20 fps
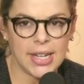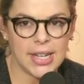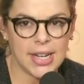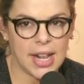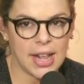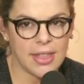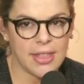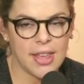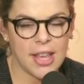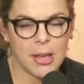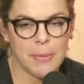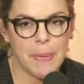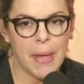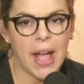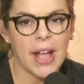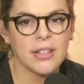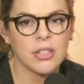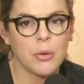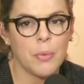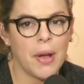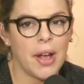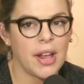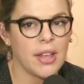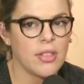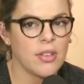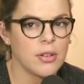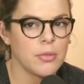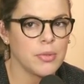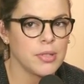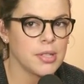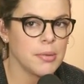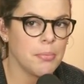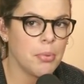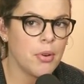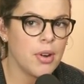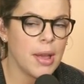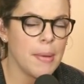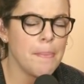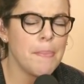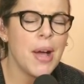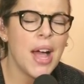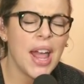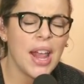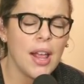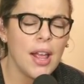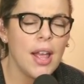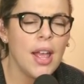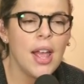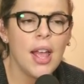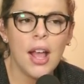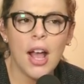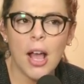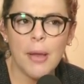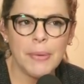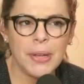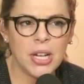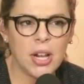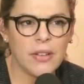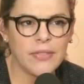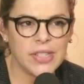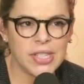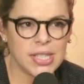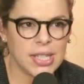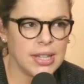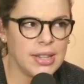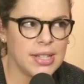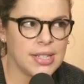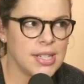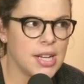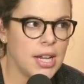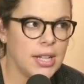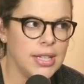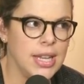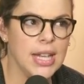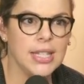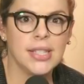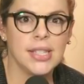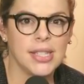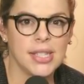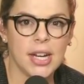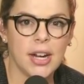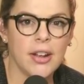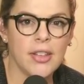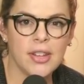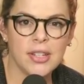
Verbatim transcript: And I think back to why I thought it was important, but I mean, obviously that's not necessary.